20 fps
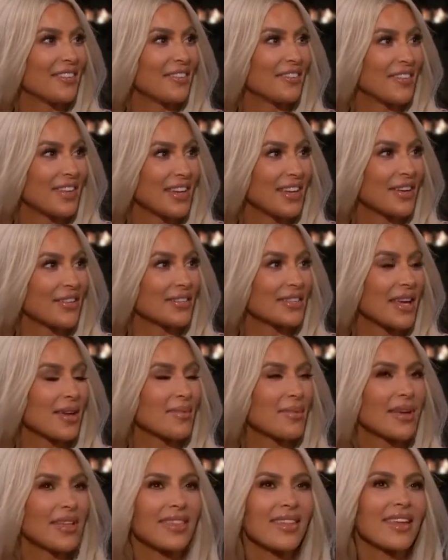And videotape
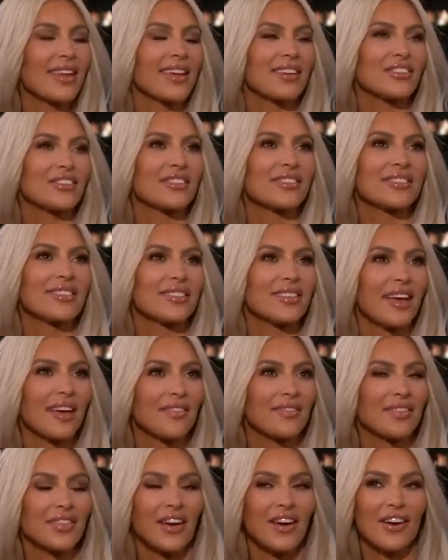it, and then I just didn't
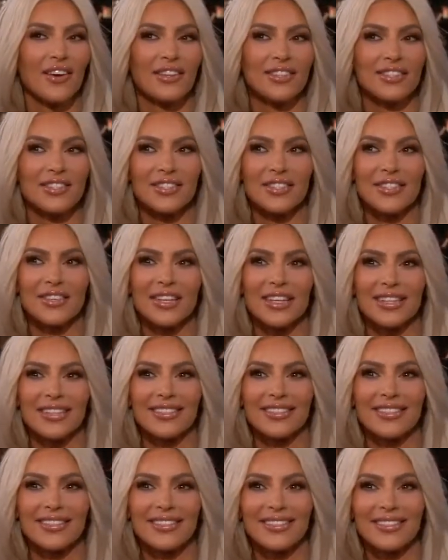have the heart to do it.